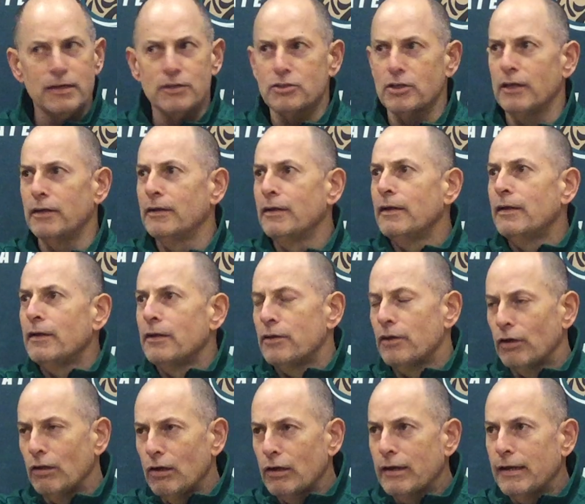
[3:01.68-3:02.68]
and you're
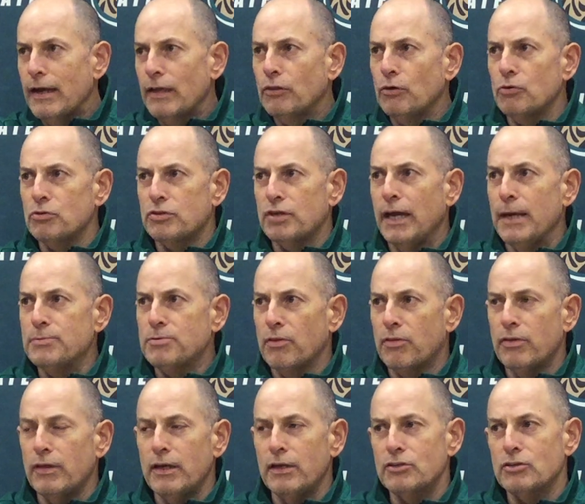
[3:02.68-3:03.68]
looking at those types of
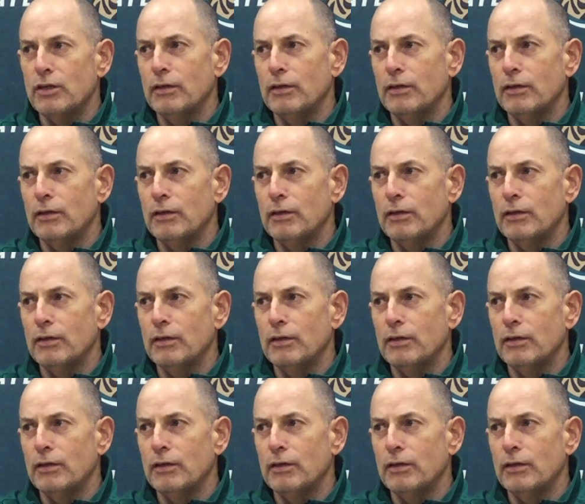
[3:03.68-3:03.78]
things,